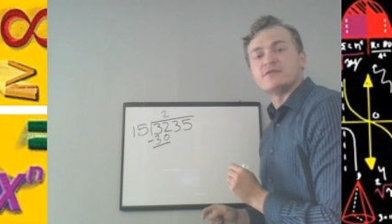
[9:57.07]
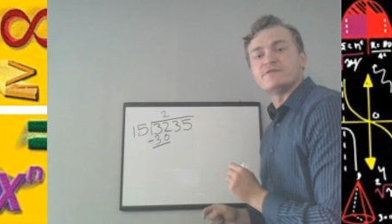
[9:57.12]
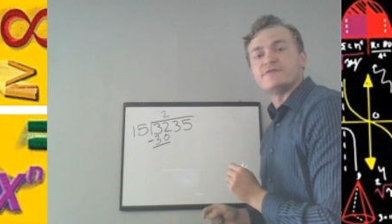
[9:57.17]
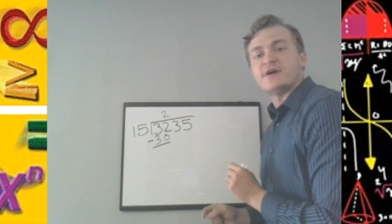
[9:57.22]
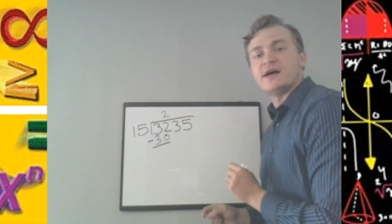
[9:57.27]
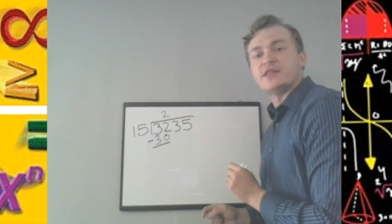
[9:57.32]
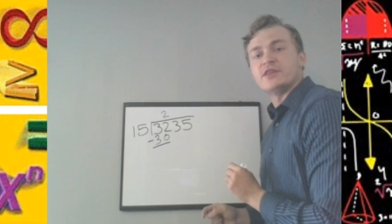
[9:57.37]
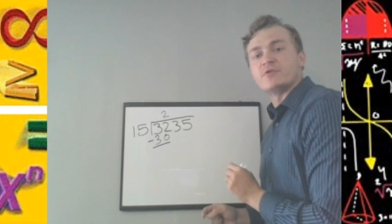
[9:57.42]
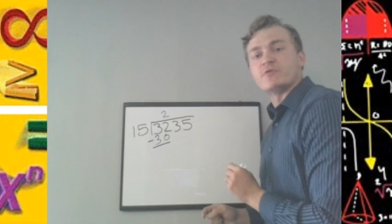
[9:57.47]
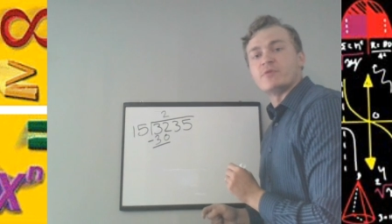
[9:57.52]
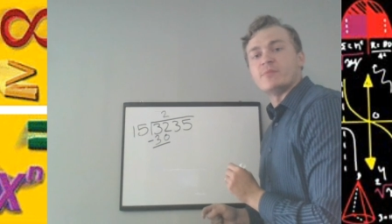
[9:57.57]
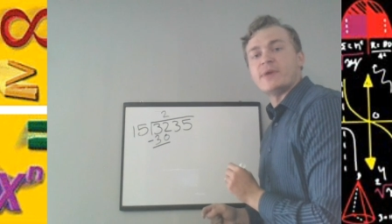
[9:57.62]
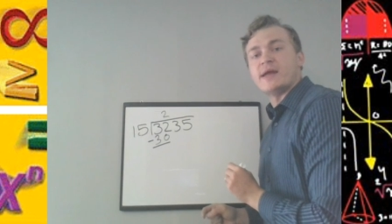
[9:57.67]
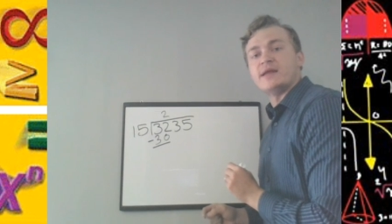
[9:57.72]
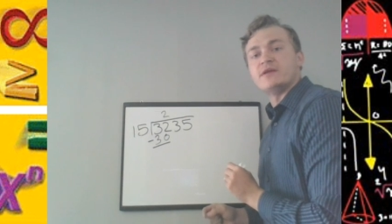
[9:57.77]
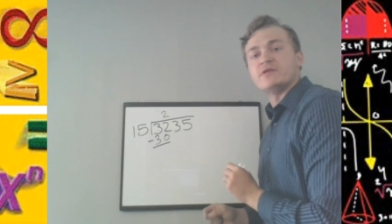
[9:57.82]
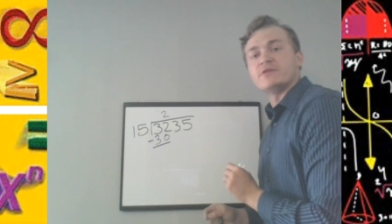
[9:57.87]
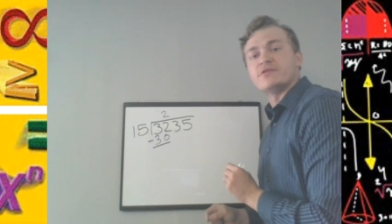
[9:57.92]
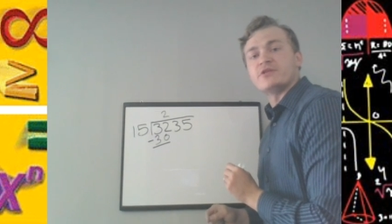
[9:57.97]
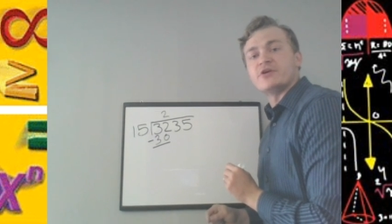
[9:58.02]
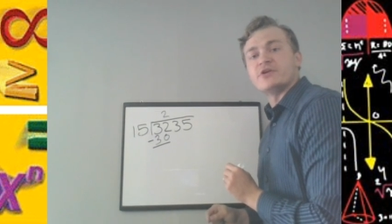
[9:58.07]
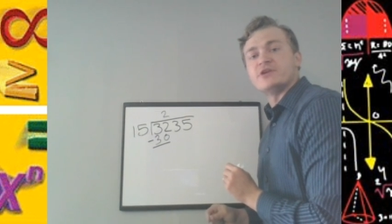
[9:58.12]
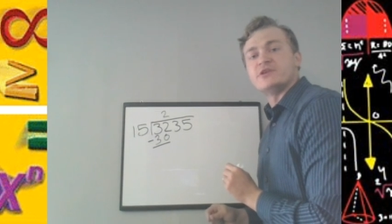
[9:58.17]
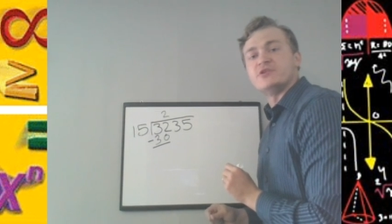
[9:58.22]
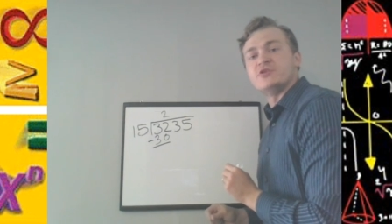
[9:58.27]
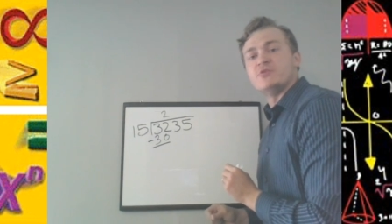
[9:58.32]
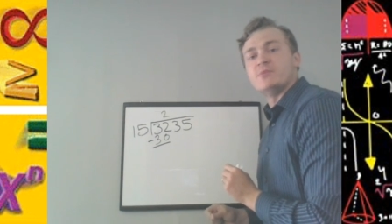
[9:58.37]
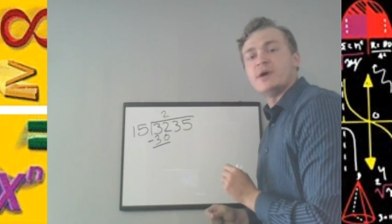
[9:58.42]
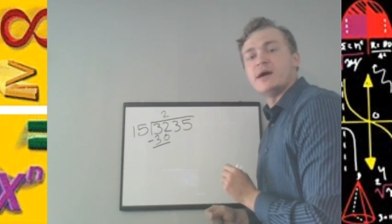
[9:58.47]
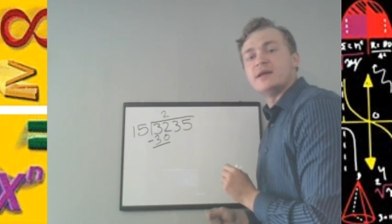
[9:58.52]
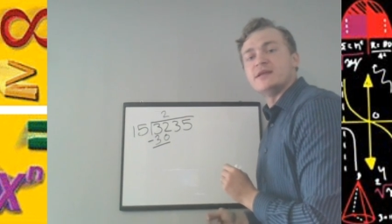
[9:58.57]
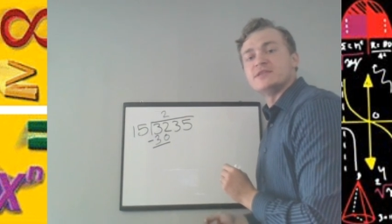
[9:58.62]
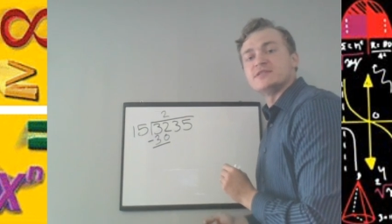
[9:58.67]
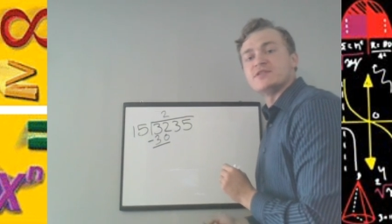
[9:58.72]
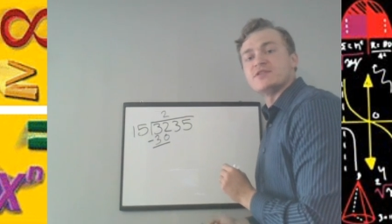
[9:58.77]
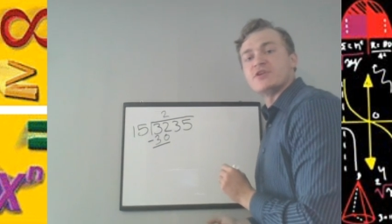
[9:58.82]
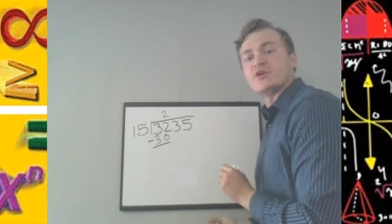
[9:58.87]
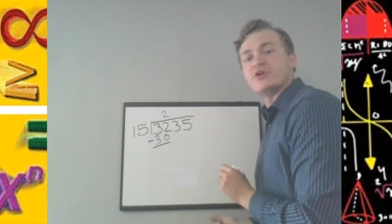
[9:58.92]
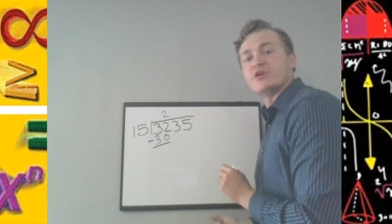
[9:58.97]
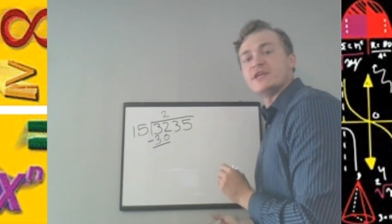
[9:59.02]
to find the remainder. 32 minus
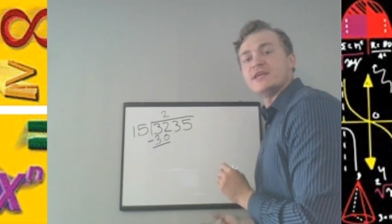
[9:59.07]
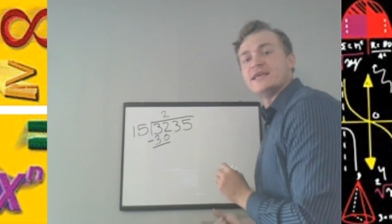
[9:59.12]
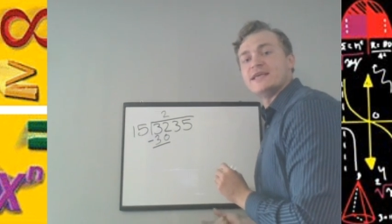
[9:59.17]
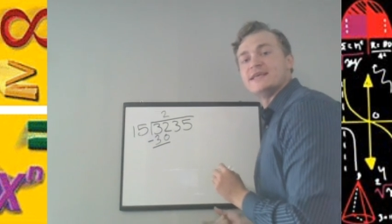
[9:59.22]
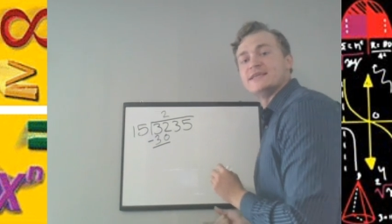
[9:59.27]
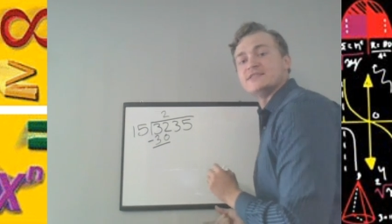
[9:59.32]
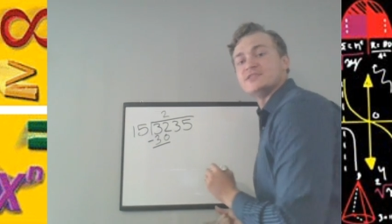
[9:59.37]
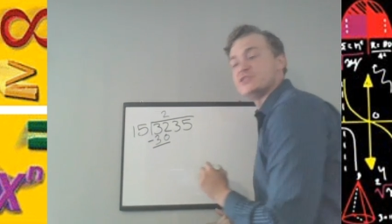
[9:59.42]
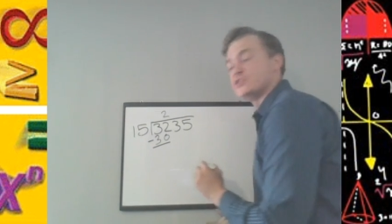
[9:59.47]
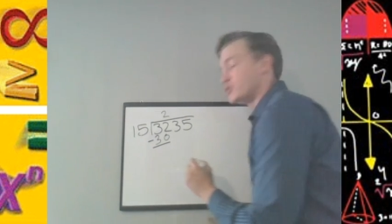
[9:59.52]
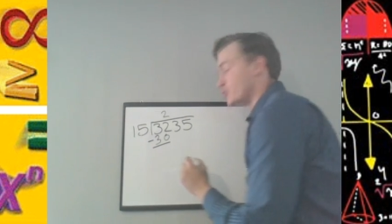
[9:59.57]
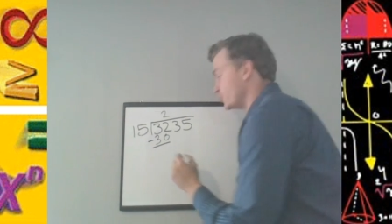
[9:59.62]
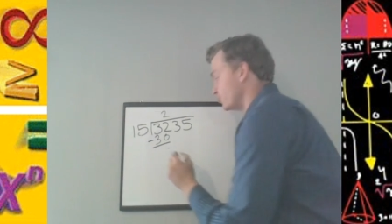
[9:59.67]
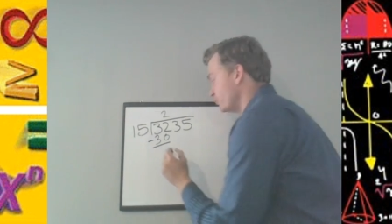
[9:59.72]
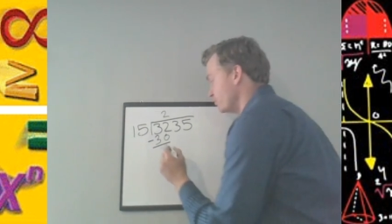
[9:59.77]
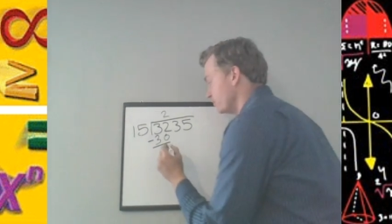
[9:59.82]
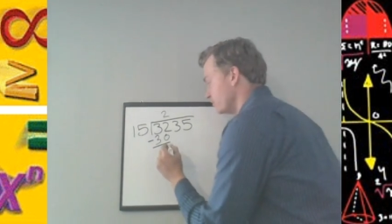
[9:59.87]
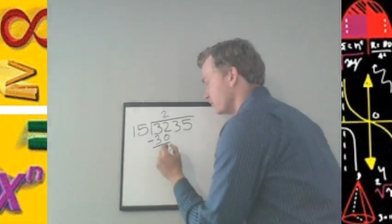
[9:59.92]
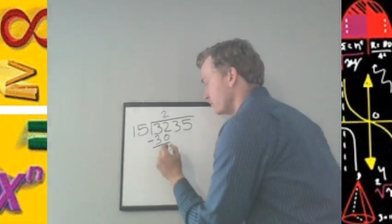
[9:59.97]
30 is 2.